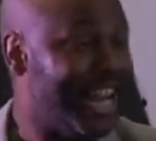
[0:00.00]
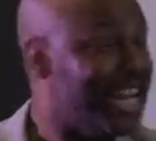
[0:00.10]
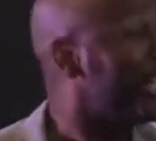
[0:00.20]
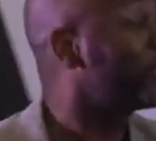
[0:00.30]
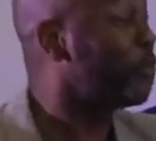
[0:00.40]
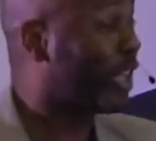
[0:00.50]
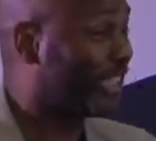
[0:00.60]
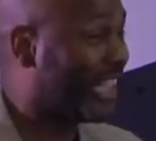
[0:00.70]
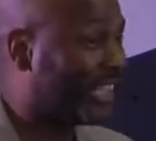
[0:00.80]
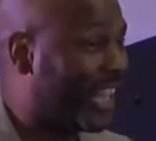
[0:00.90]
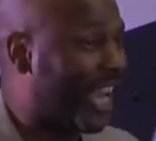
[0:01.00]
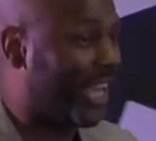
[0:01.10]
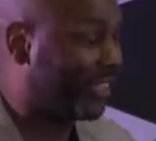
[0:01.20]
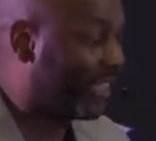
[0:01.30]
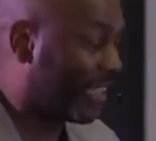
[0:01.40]
then this is what she
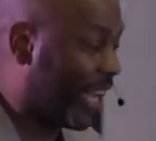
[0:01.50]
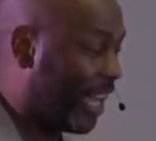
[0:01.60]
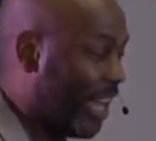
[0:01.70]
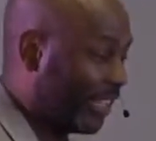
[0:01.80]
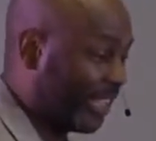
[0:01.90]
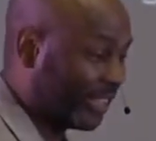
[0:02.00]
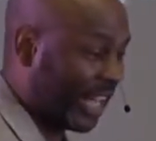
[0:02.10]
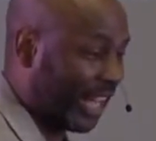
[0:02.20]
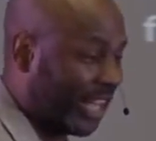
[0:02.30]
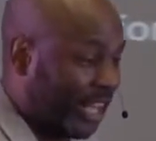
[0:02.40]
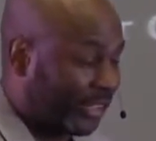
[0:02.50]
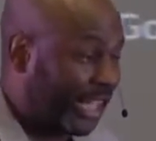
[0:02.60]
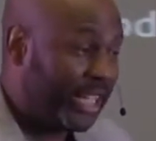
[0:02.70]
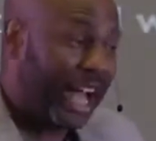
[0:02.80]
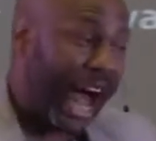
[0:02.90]
said. She said, she said,
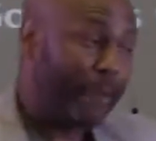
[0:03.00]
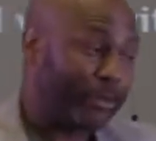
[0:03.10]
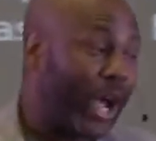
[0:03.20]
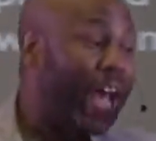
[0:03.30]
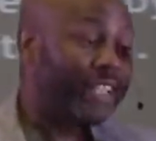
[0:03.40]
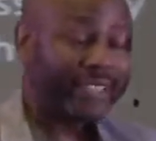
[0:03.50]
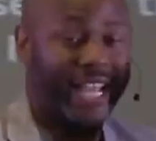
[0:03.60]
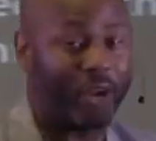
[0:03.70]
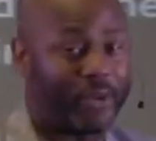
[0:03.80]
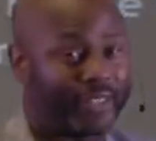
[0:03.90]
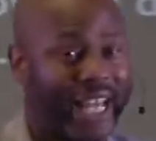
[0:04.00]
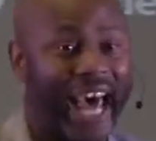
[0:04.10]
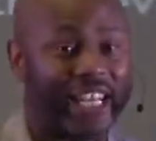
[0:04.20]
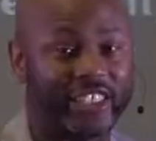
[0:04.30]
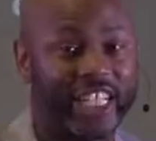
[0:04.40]
see, I'm trying to stay on the
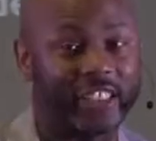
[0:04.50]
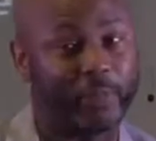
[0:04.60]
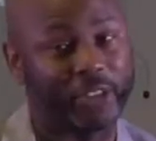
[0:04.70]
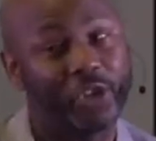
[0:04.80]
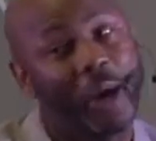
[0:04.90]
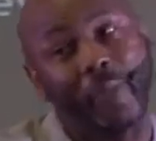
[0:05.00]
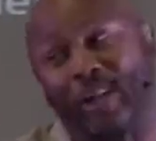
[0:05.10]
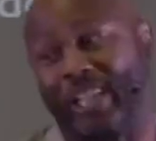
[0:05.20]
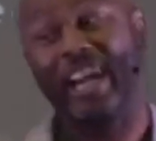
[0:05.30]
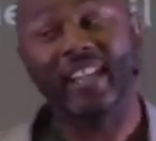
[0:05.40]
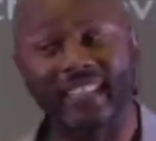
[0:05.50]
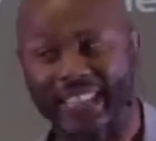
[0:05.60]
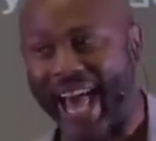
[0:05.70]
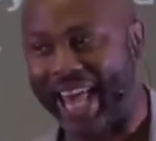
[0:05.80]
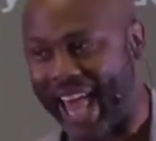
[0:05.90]
side of Jesus, but you done brought the other
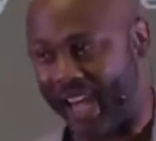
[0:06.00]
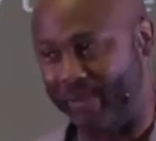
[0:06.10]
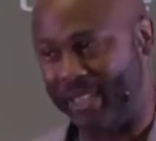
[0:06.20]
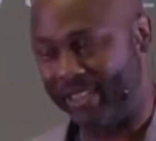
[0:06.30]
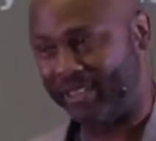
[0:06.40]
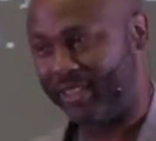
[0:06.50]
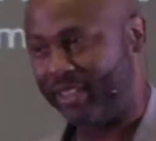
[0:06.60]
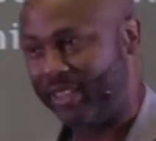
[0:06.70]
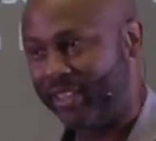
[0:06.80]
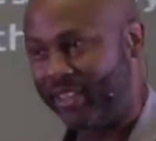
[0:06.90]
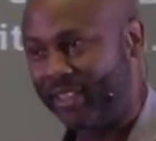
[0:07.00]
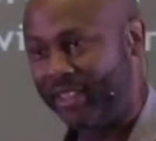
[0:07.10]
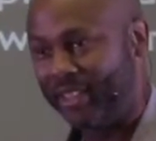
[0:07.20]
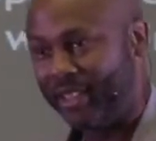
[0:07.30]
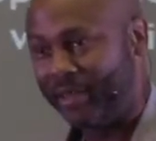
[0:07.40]
side out of me.
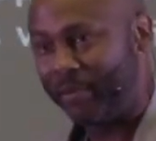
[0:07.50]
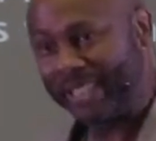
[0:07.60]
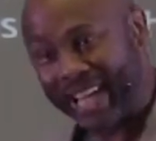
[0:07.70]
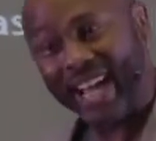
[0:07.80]
But that